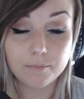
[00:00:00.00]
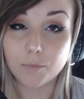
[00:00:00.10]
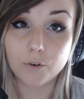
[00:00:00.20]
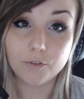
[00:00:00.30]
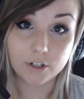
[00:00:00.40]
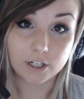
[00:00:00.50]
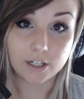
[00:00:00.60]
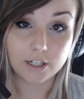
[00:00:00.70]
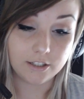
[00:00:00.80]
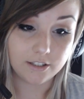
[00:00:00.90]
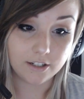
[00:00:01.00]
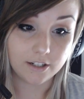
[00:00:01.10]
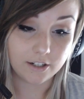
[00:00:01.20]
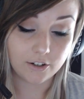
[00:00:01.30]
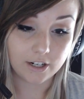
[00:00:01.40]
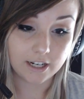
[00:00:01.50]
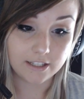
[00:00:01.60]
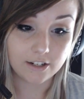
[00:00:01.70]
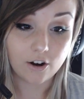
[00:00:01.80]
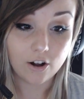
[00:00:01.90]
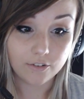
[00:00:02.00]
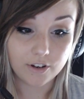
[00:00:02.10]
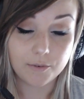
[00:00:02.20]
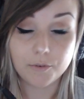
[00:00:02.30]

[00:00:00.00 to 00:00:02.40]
Probably not gonna answer all of them.